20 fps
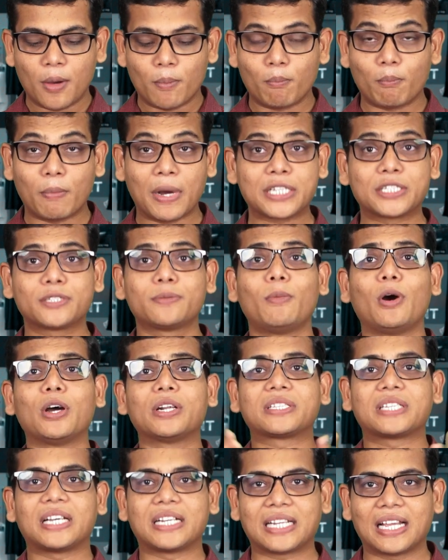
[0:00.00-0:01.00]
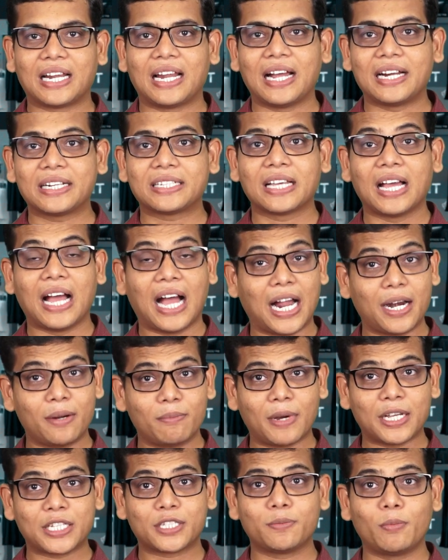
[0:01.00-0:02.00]
much more satellites and
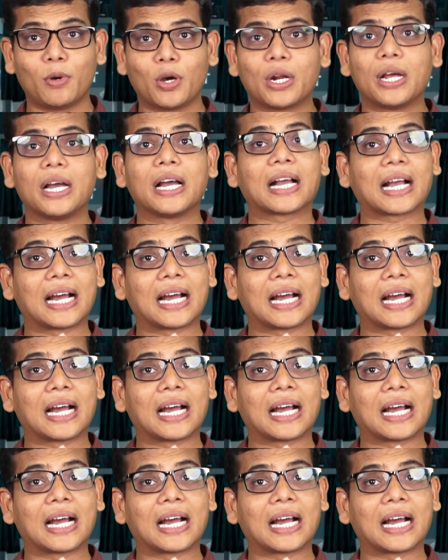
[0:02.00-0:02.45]
much more